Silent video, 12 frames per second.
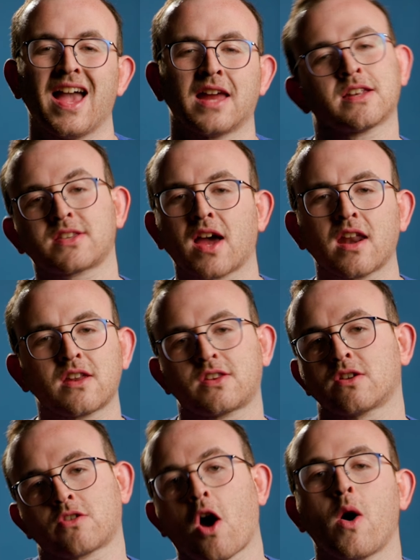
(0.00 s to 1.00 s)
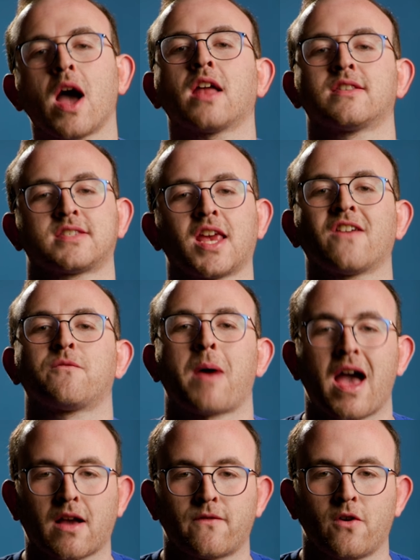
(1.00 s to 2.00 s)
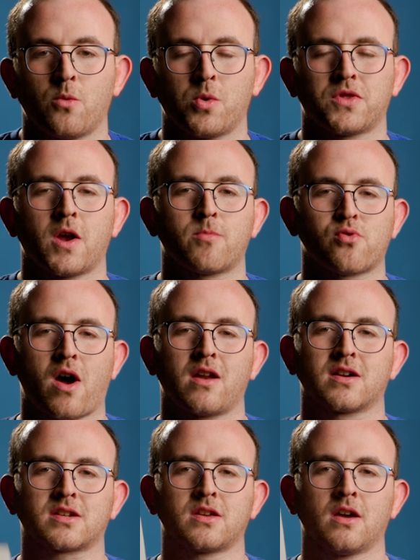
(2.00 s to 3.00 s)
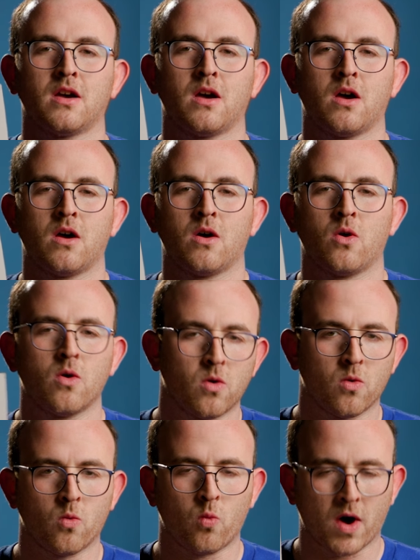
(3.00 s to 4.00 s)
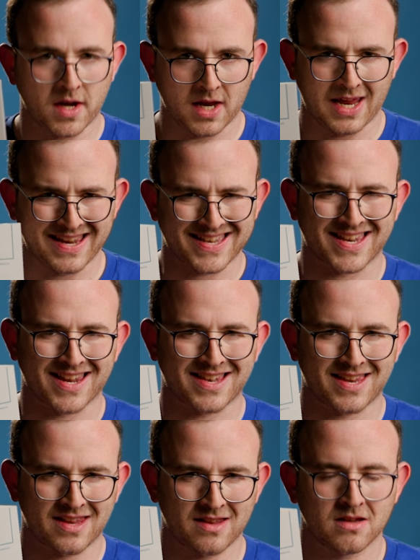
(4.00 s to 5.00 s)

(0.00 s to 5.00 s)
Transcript: and decided to go ahead and save pack film with their product, One Instant.